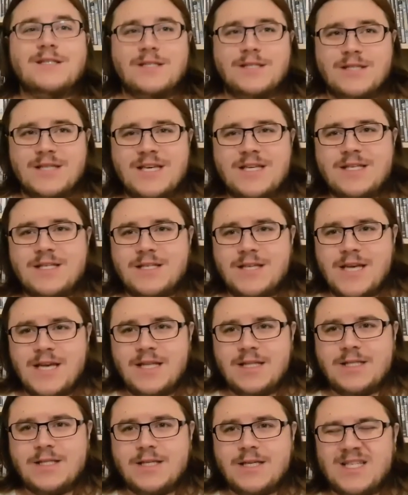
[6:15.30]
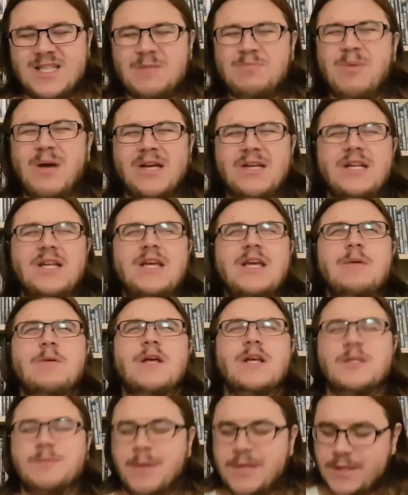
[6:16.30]
This, these scenes,
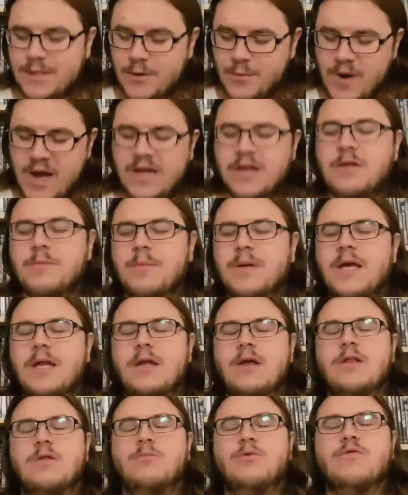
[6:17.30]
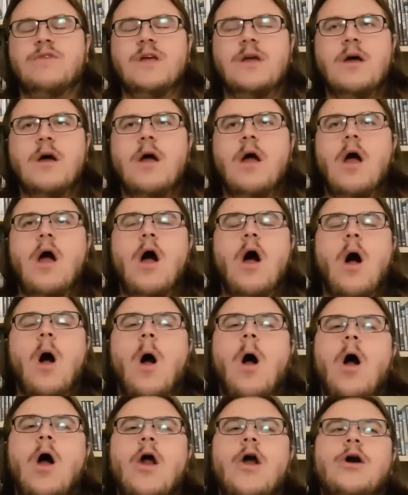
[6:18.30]
especially especially right in the beginning of the movie,
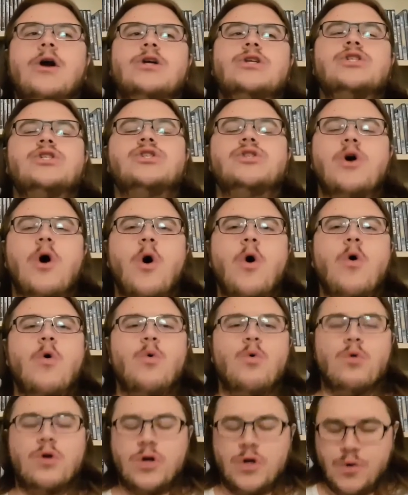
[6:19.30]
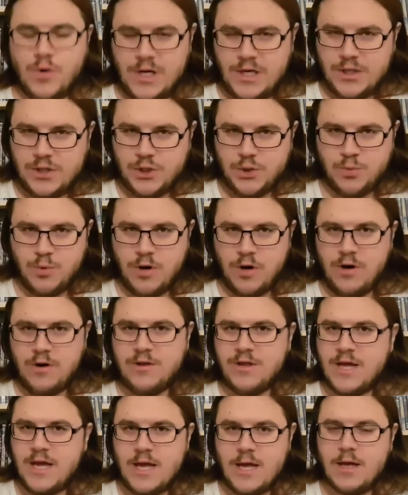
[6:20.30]
are so
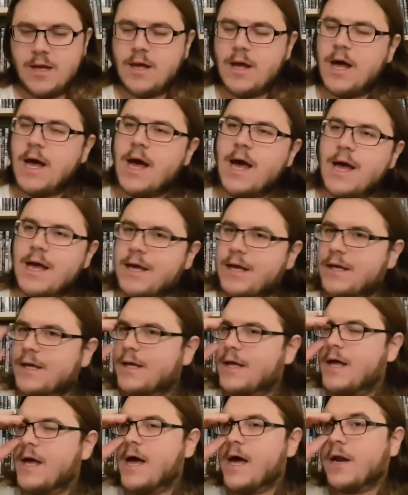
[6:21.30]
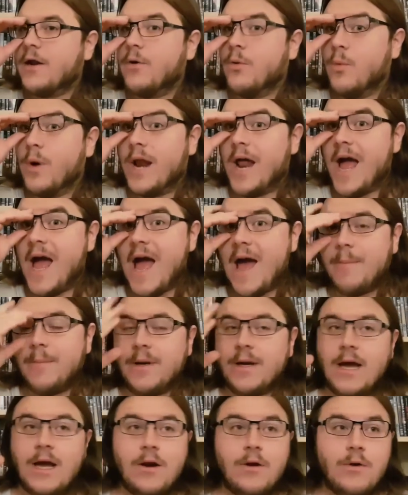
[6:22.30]
cringeworthy. I I don't know what
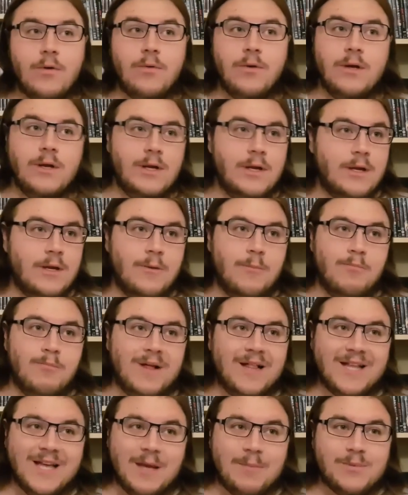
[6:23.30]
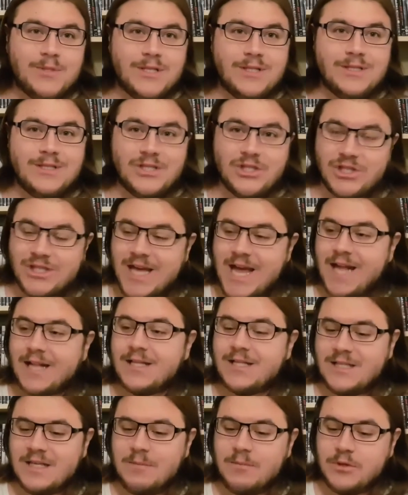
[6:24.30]
happened. I don't know. Mel Gibson
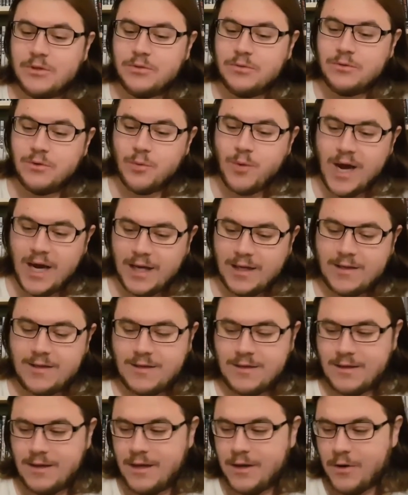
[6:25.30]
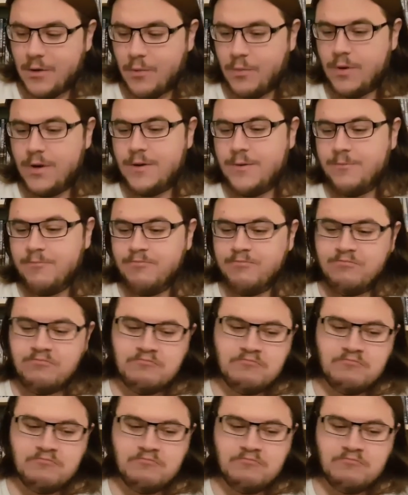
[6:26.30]
just can't seem to direct, you know,